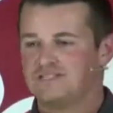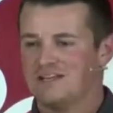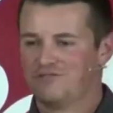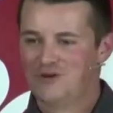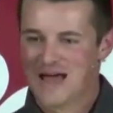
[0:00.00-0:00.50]

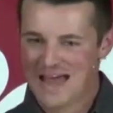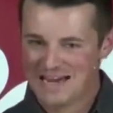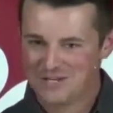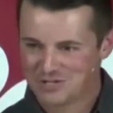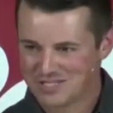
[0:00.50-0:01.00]
Friends, if you
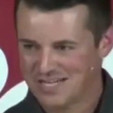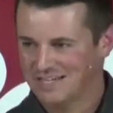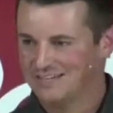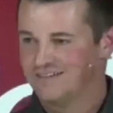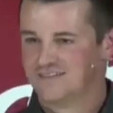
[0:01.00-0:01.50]
hate your
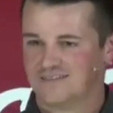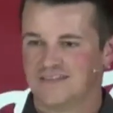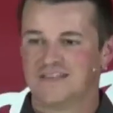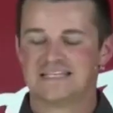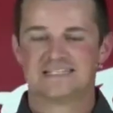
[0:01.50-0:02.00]
sin,
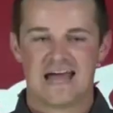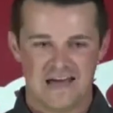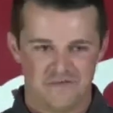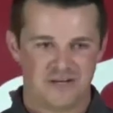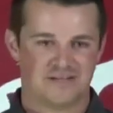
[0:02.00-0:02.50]
that's
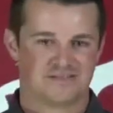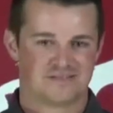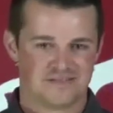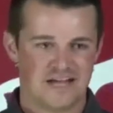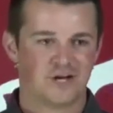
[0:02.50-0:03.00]

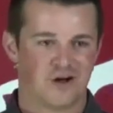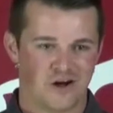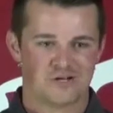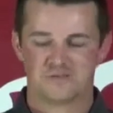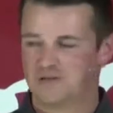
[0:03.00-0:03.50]
evidence that your
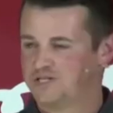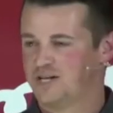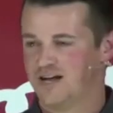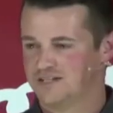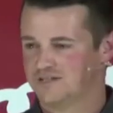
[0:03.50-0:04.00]
heart has been
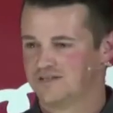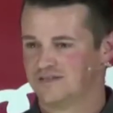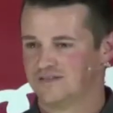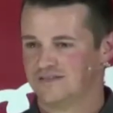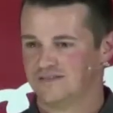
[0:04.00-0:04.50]

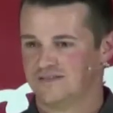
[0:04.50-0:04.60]
changed.